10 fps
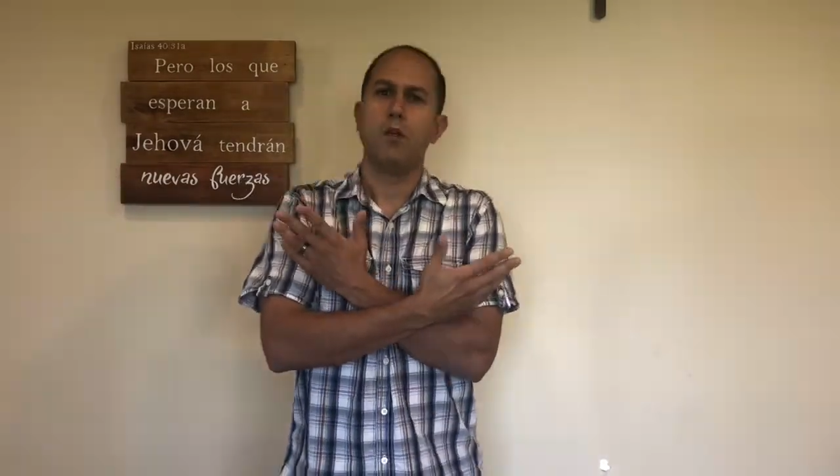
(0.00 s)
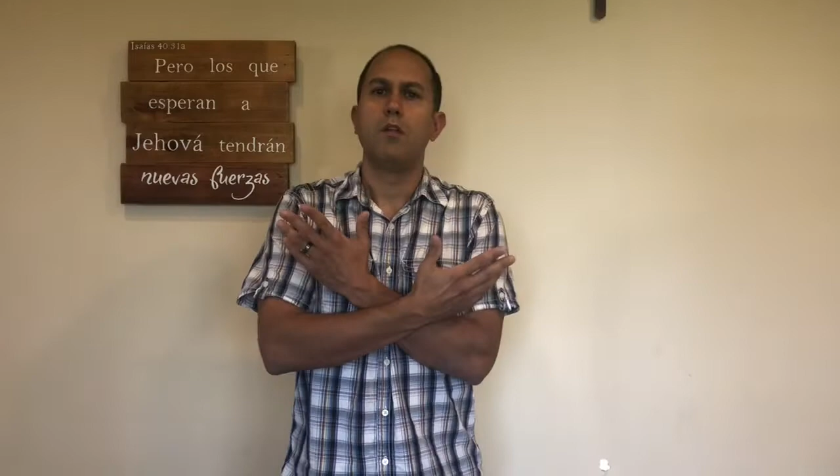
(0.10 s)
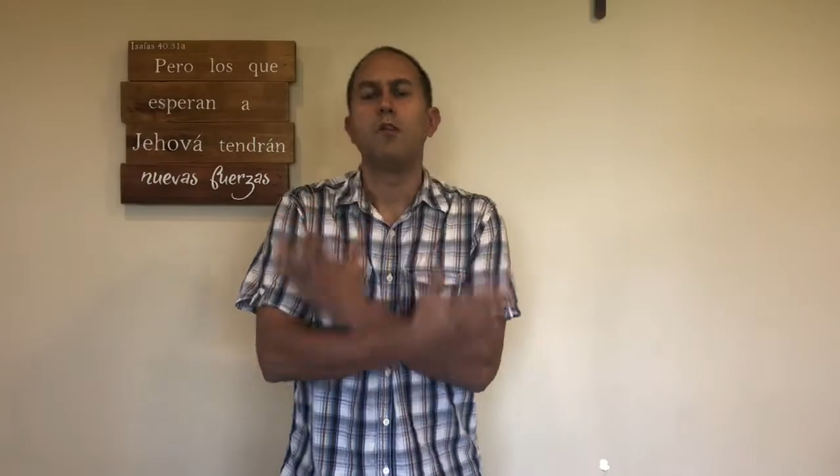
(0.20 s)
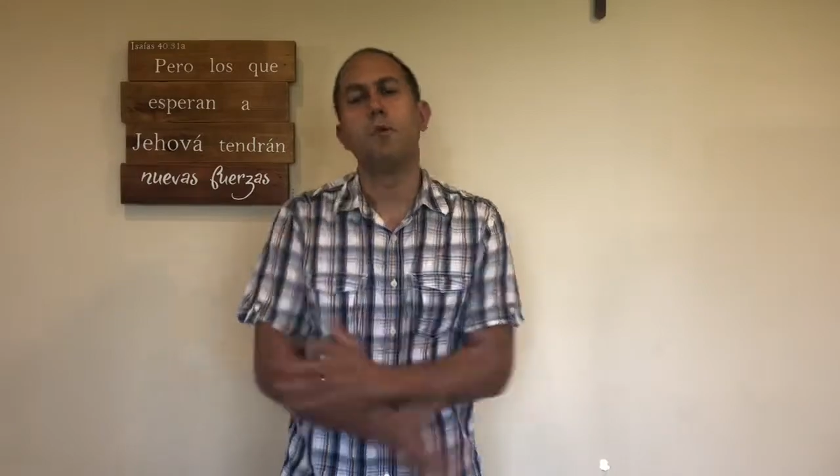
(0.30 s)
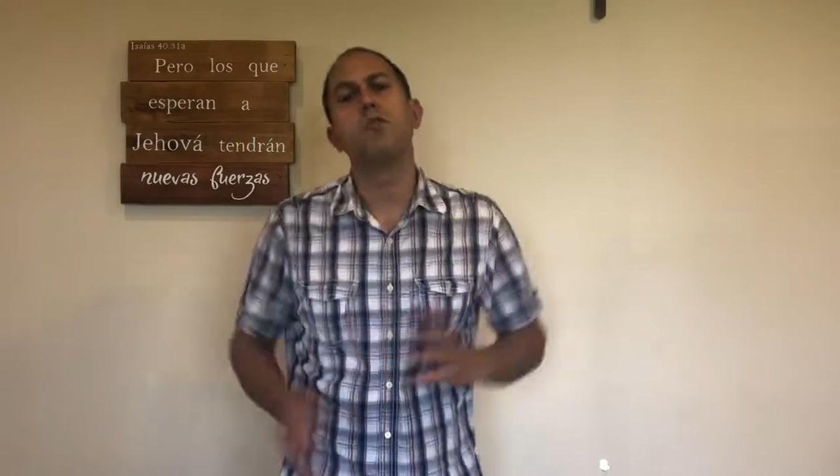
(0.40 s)

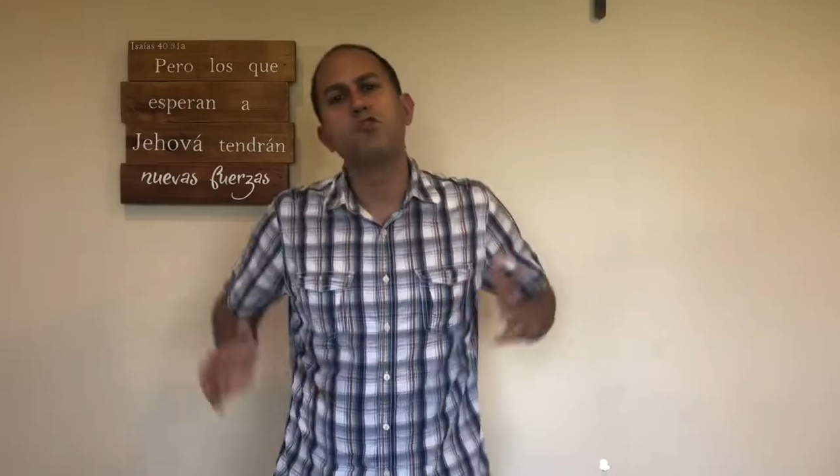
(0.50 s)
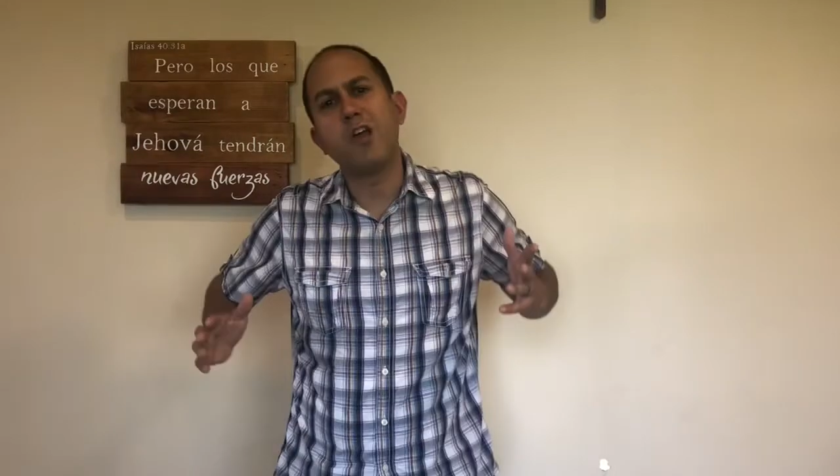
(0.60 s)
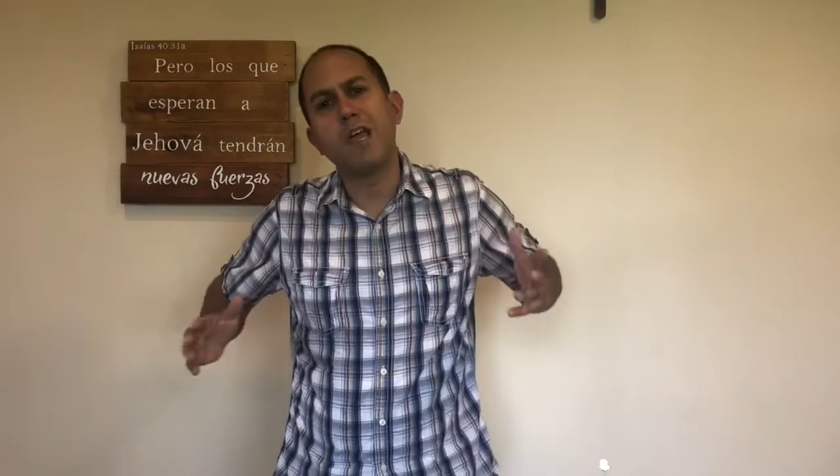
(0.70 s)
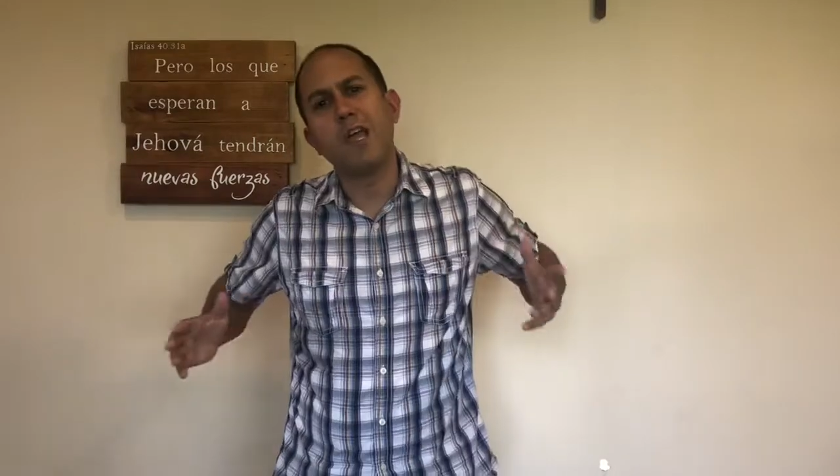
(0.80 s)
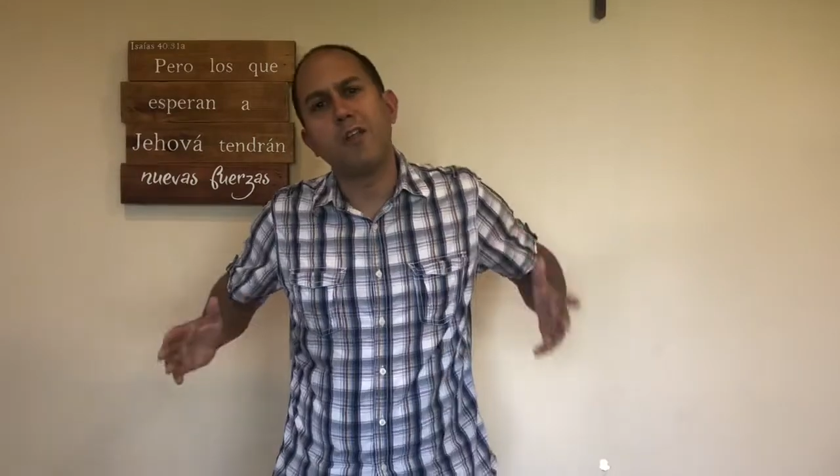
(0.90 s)
The boat's
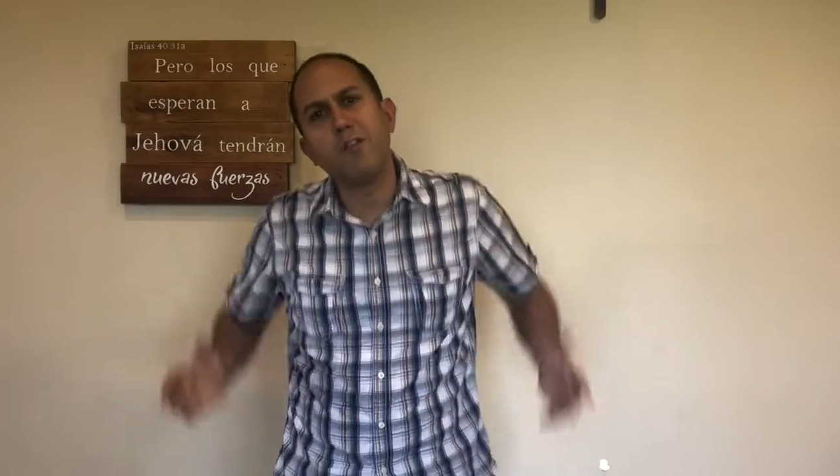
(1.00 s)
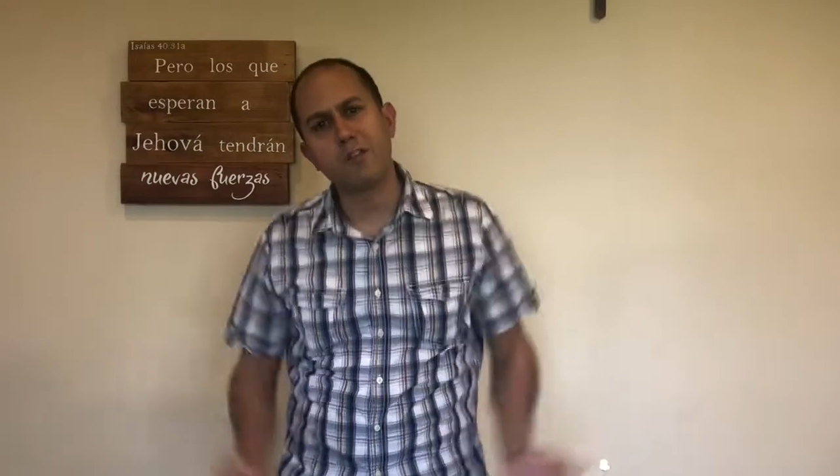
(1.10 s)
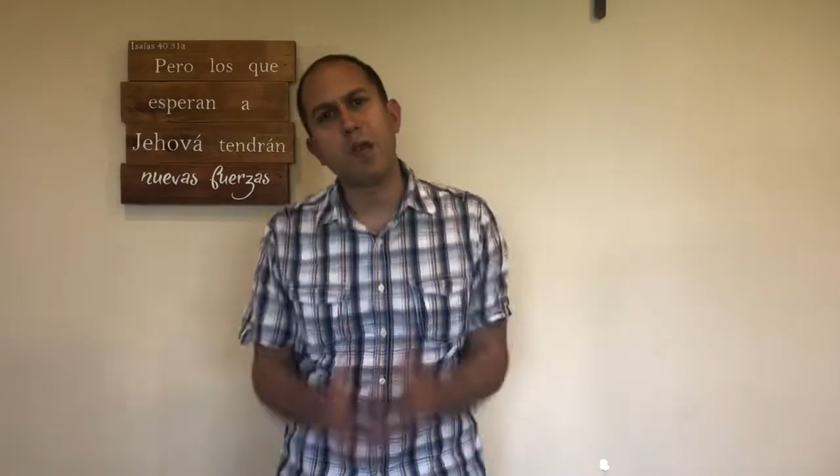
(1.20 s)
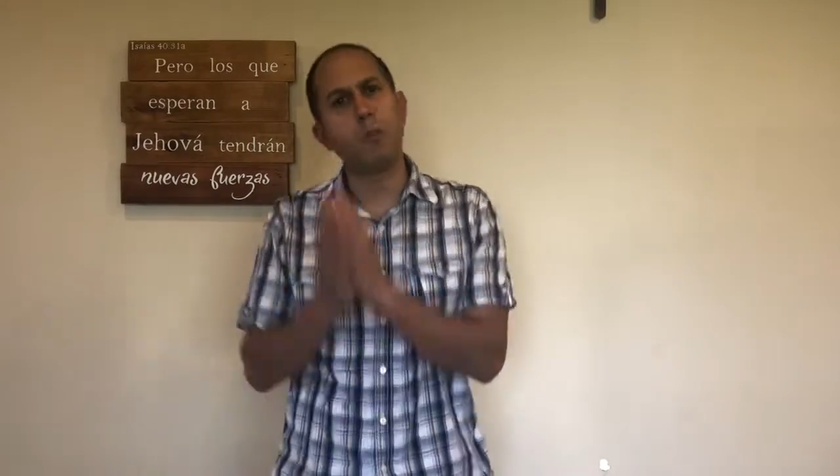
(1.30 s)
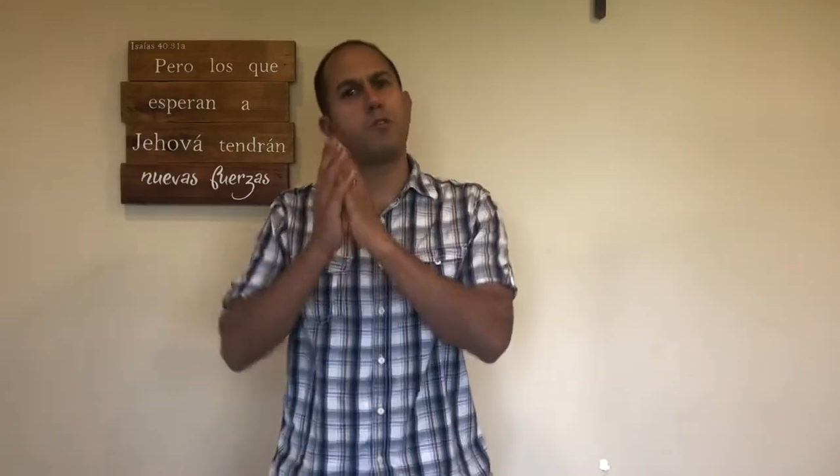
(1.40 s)
shaking, the
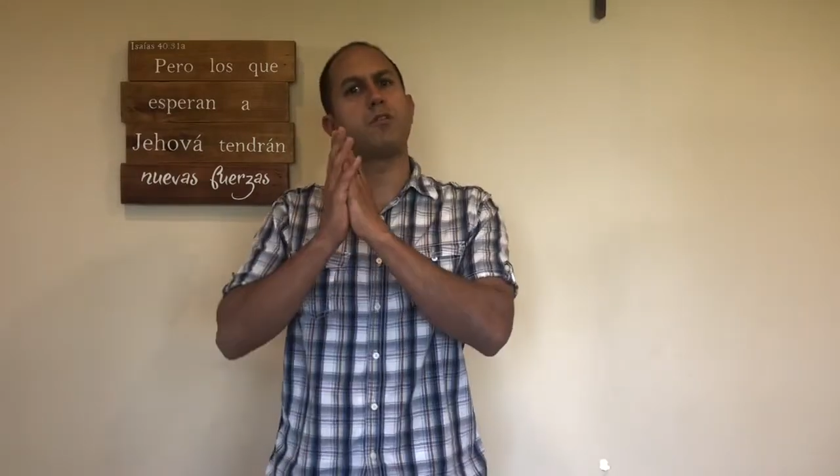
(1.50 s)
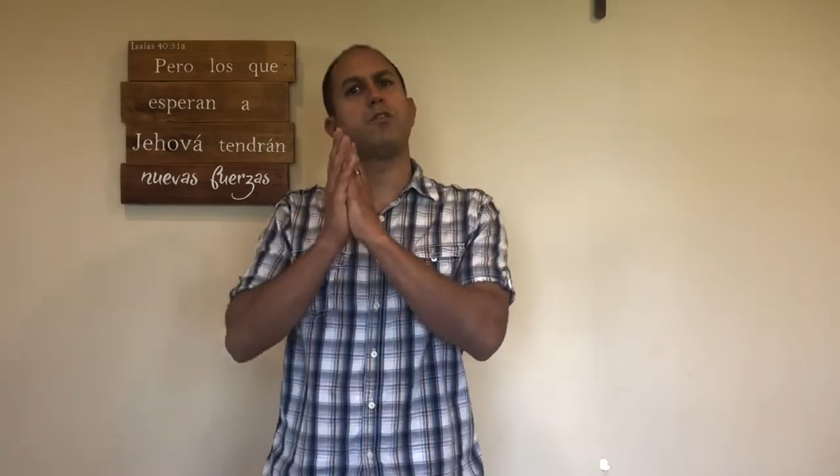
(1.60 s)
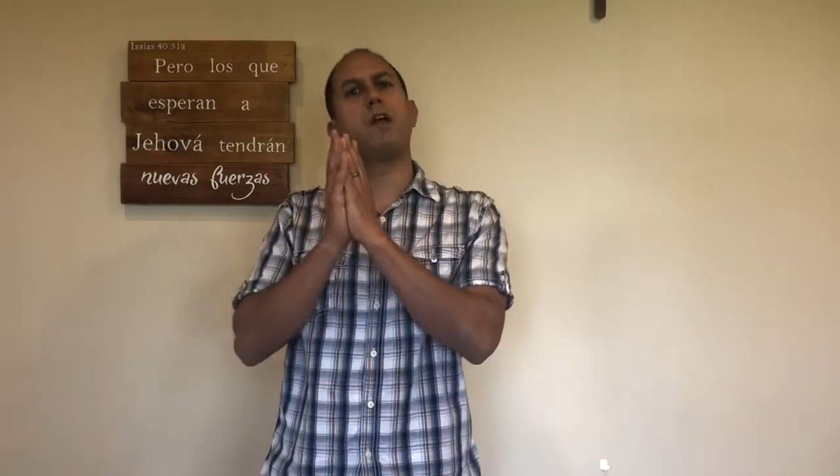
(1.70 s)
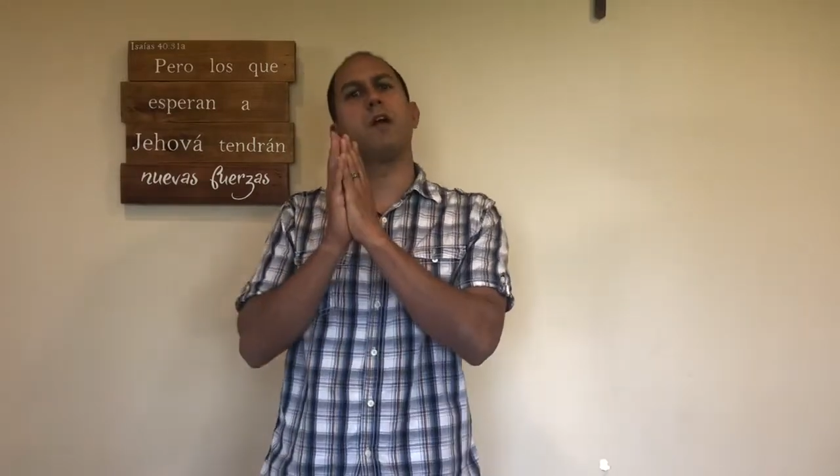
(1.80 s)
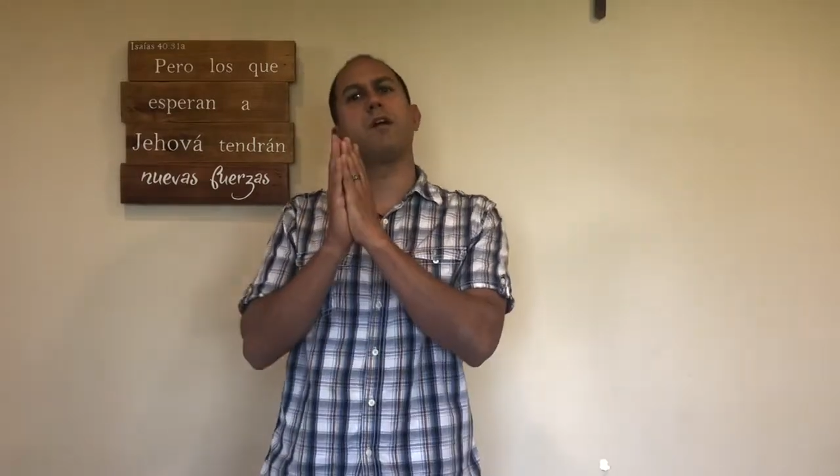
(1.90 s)
disciples are
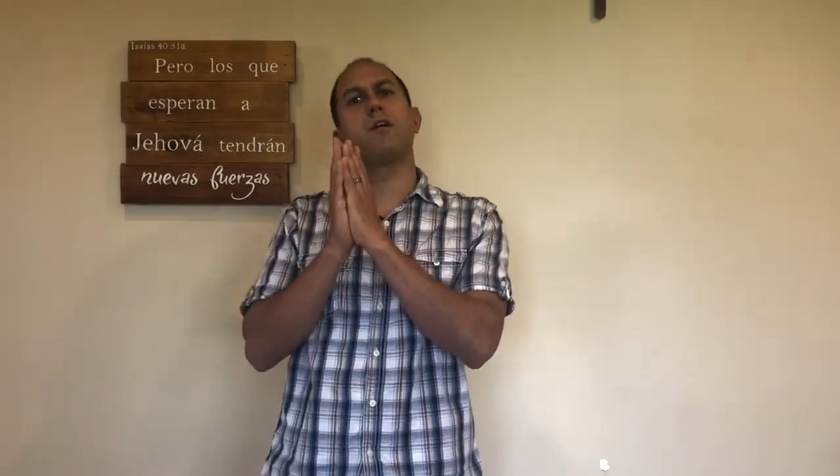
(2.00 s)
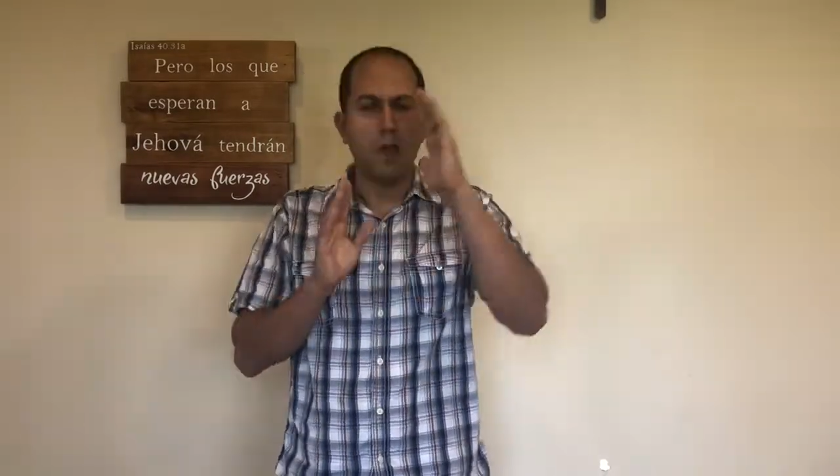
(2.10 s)
scared,